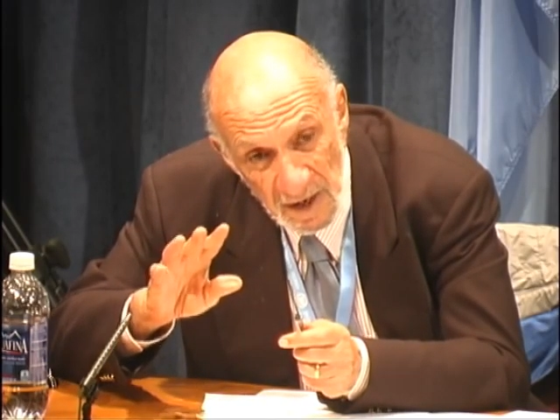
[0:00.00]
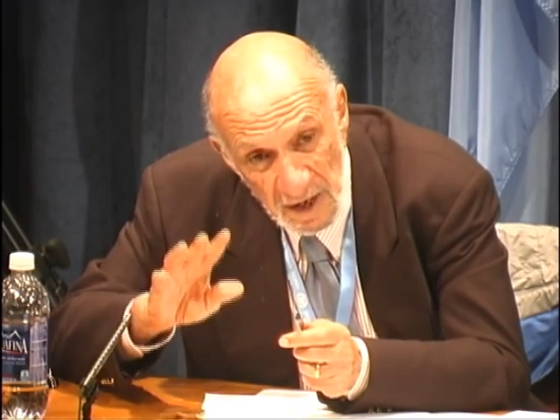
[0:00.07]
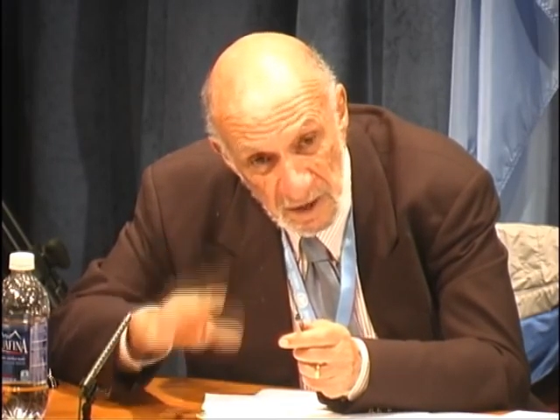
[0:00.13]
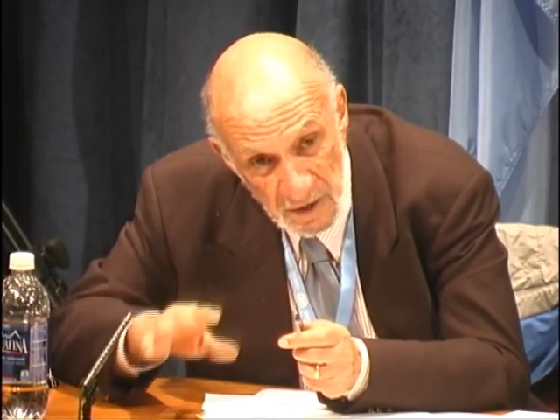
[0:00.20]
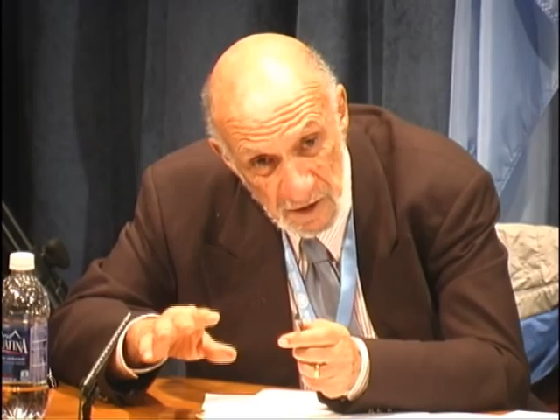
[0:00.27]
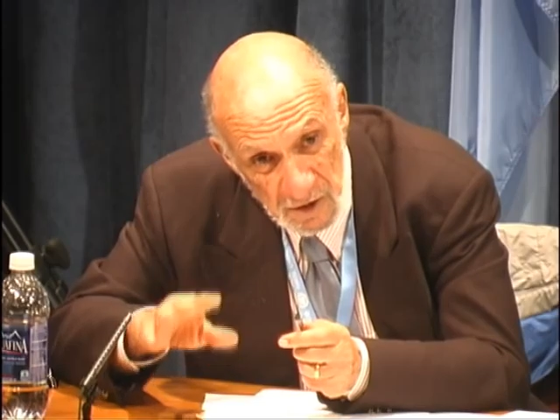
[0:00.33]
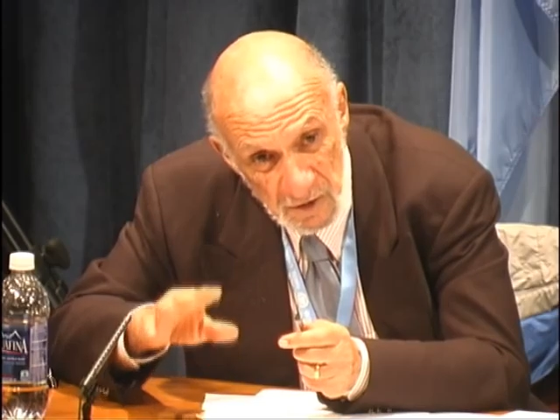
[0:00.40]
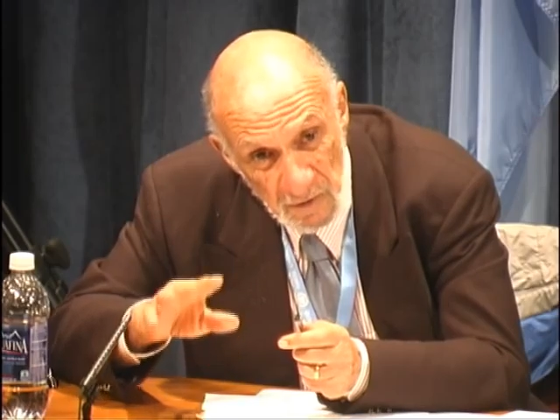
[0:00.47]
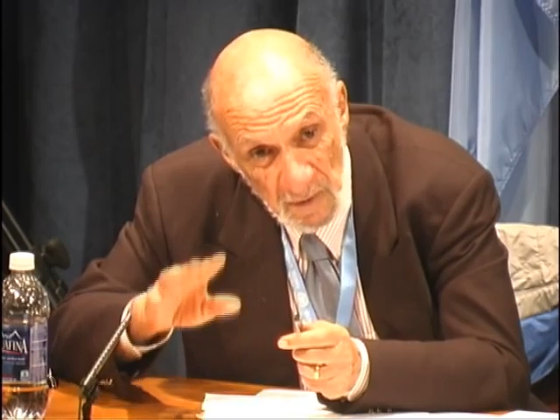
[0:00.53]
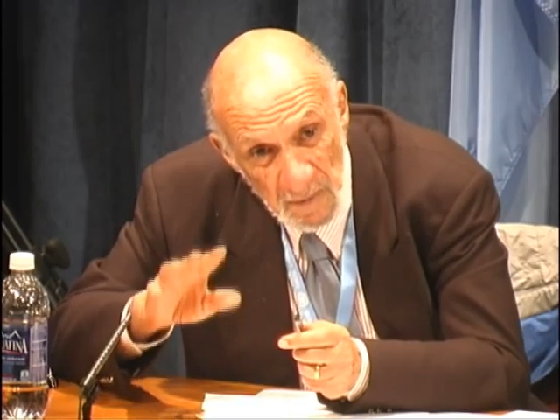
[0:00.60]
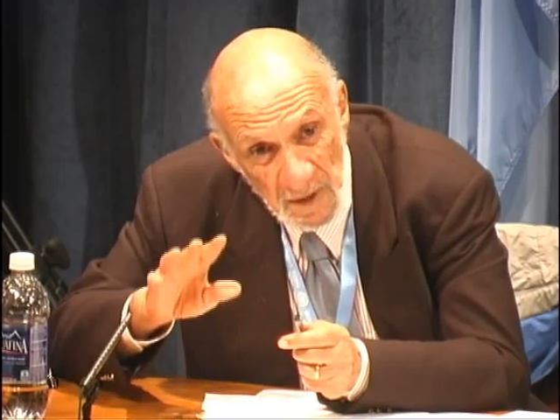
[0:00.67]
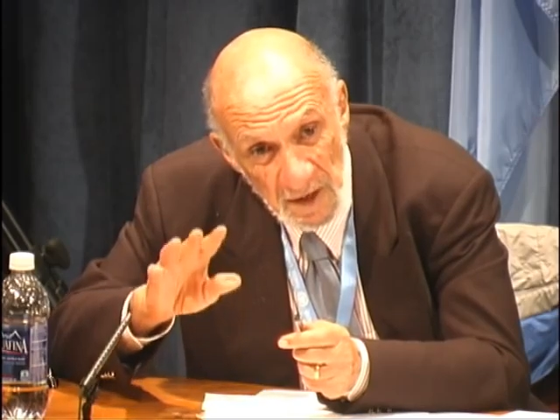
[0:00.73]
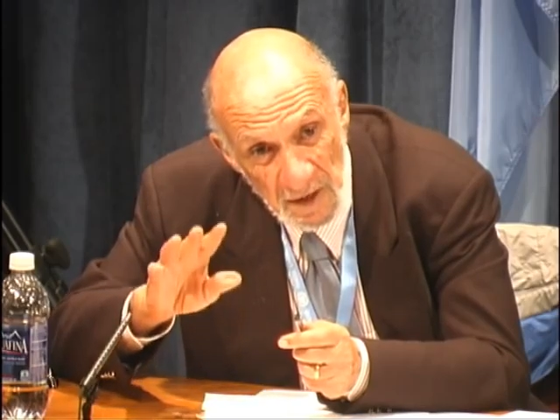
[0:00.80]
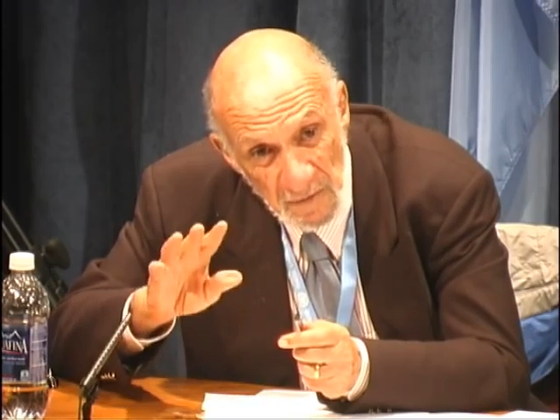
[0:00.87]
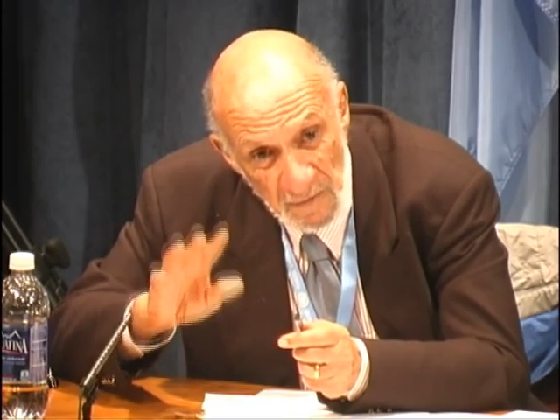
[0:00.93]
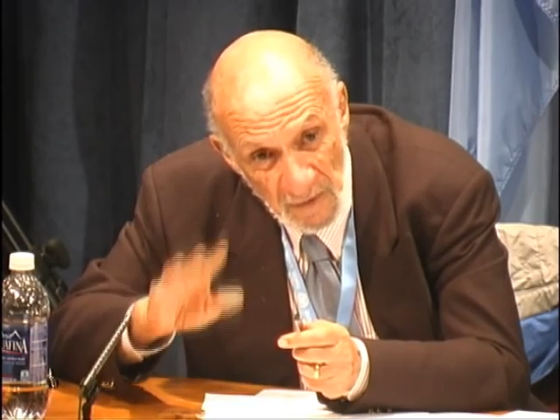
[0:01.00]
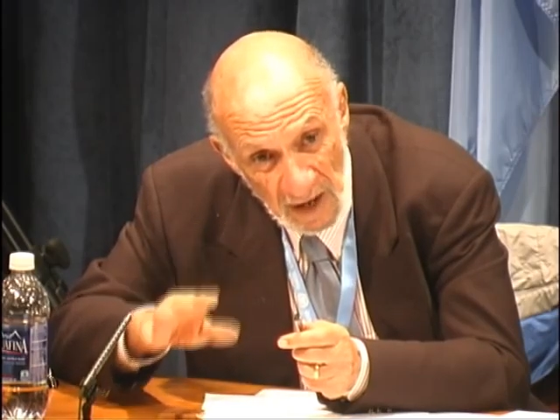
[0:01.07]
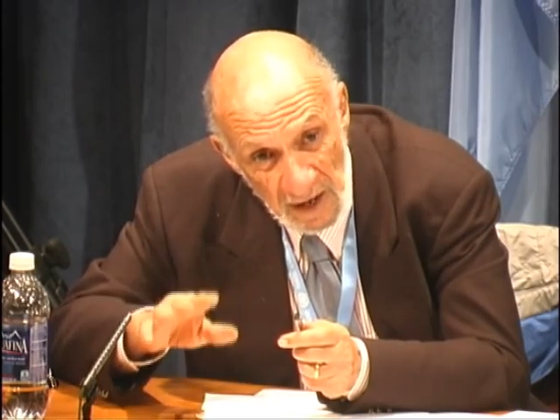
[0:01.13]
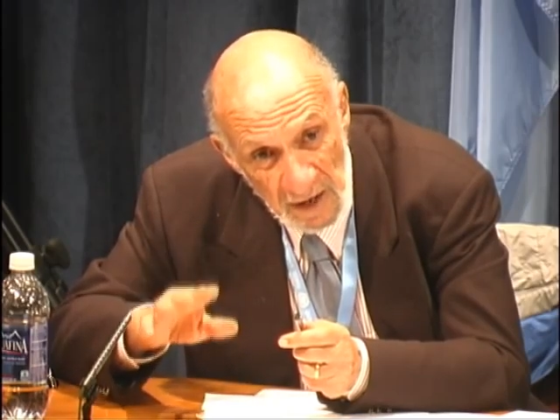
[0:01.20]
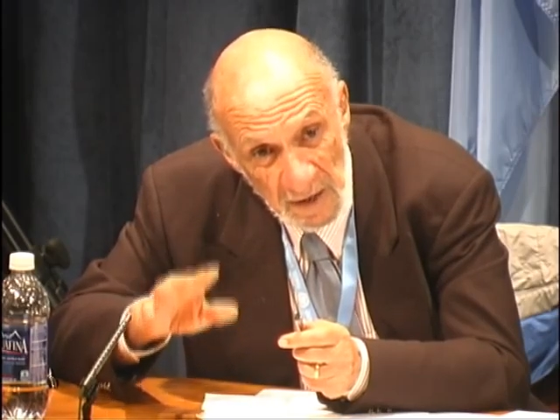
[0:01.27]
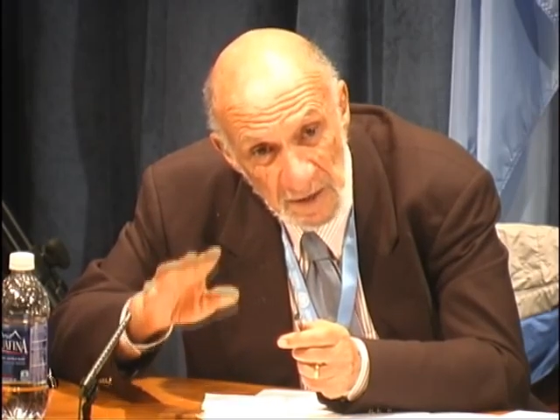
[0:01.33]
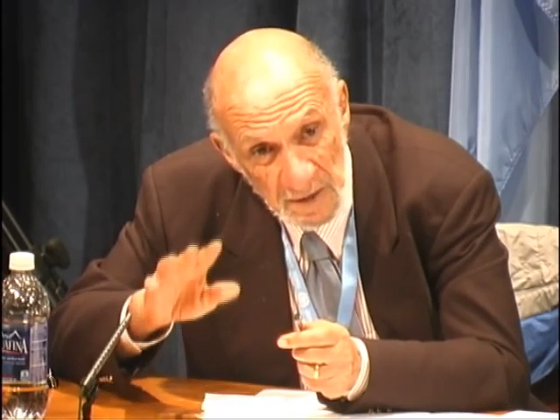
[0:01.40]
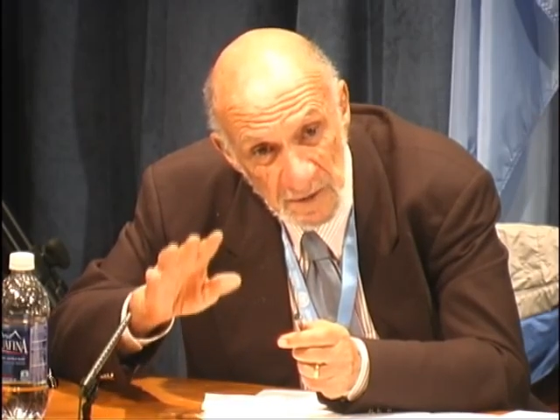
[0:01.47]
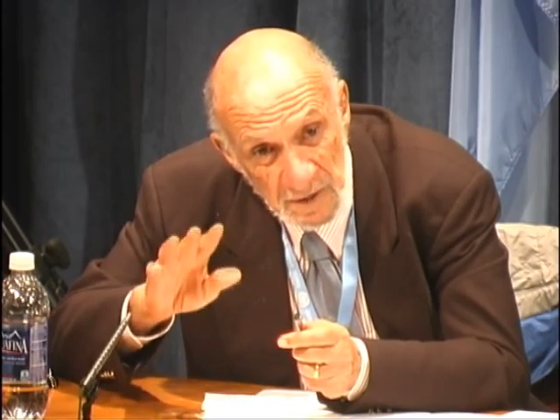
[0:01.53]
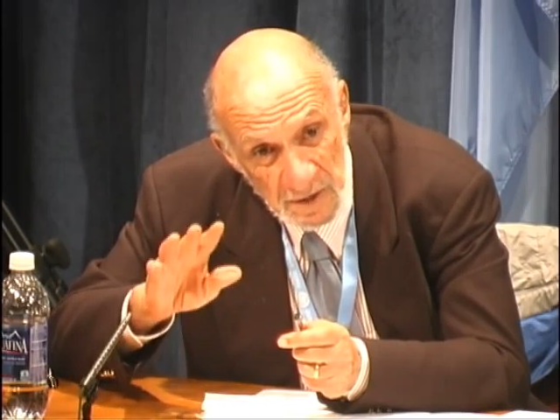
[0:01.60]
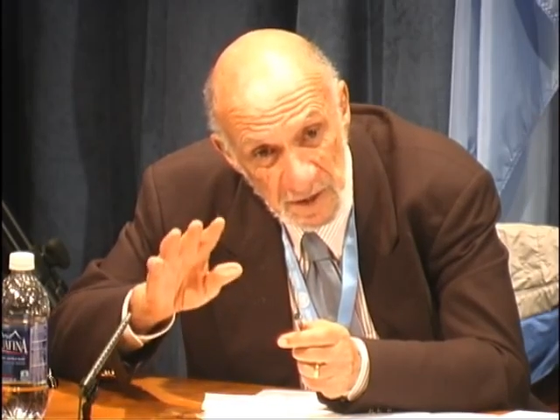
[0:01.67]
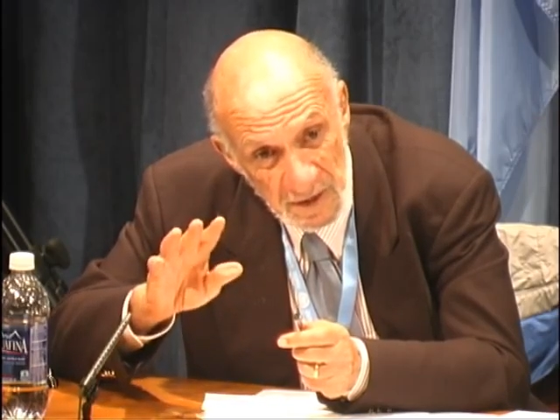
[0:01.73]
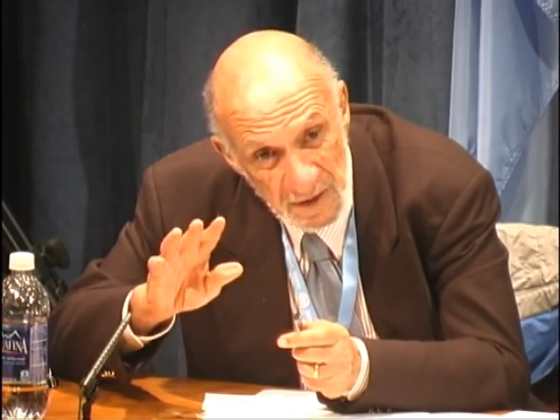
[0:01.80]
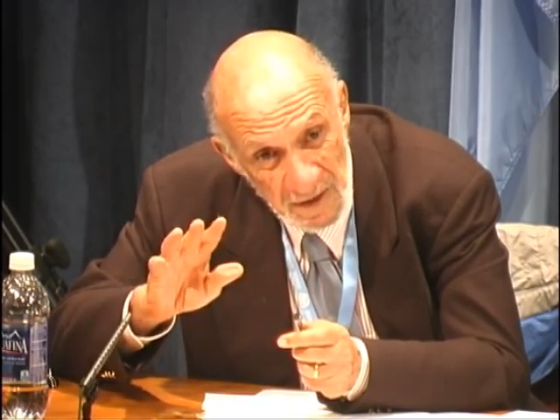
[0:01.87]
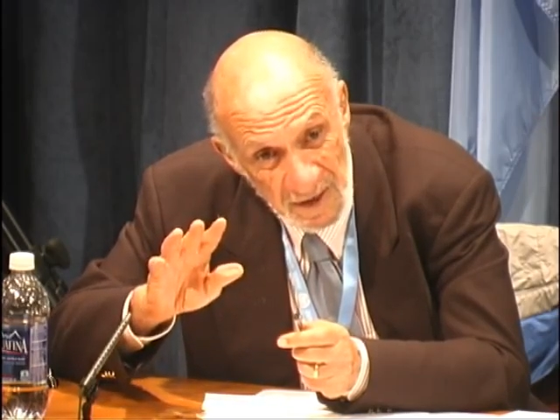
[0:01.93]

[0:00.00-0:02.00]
indiscriminate violence